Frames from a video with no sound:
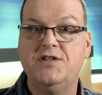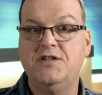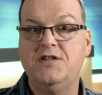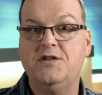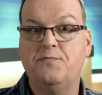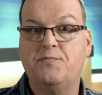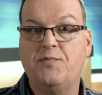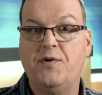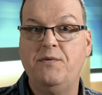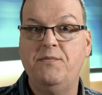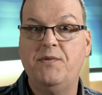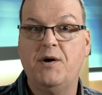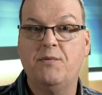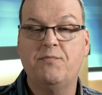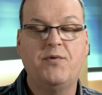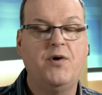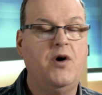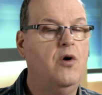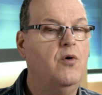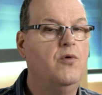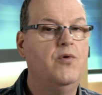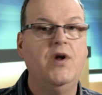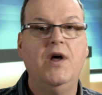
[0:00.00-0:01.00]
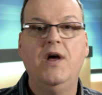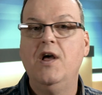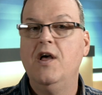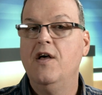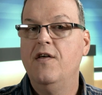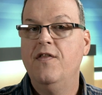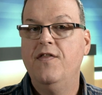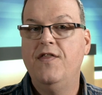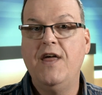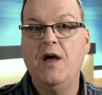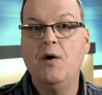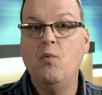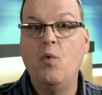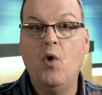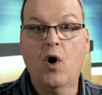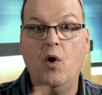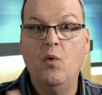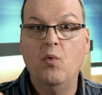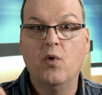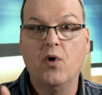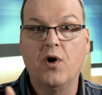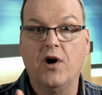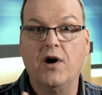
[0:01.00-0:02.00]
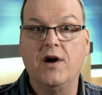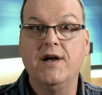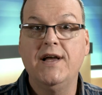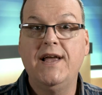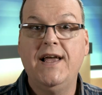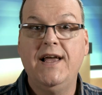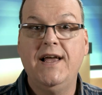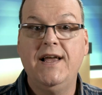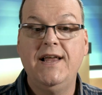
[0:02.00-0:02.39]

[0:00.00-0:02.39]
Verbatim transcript: into Premiere Pro, they won't work.